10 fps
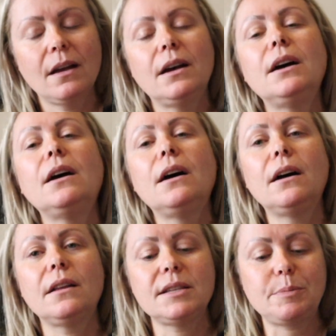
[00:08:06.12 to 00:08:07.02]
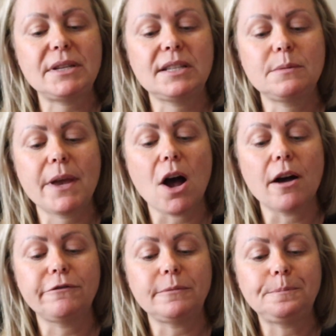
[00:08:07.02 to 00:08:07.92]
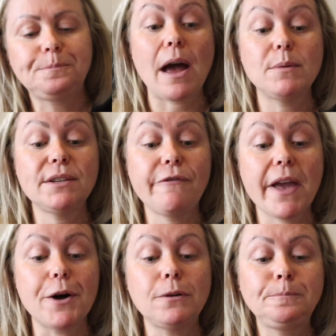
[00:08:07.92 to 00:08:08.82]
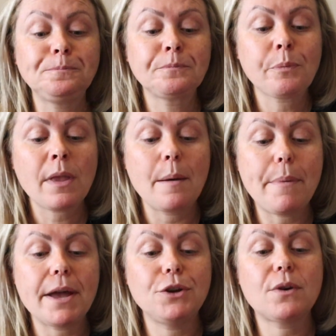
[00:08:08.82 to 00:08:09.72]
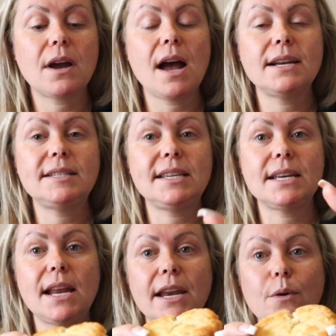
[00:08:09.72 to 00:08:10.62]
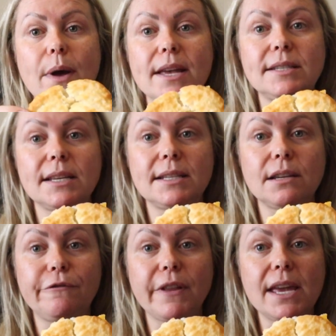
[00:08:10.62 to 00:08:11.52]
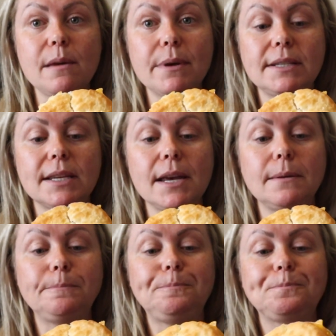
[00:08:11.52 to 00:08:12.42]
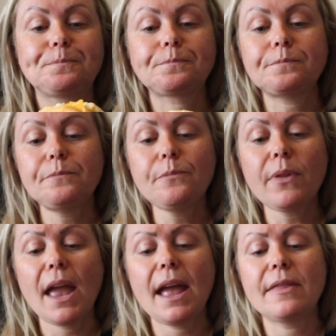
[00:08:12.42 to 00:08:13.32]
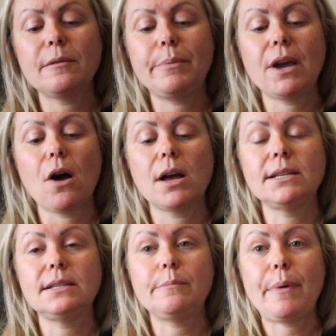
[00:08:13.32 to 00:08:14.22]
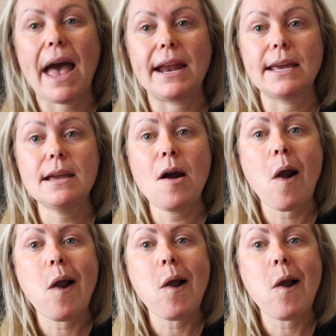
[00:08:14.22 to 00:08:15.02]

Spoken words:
This pisses me off. That was a fail, but you can kind of see it anyways. It's a flaky biscuit and the Beyond patty,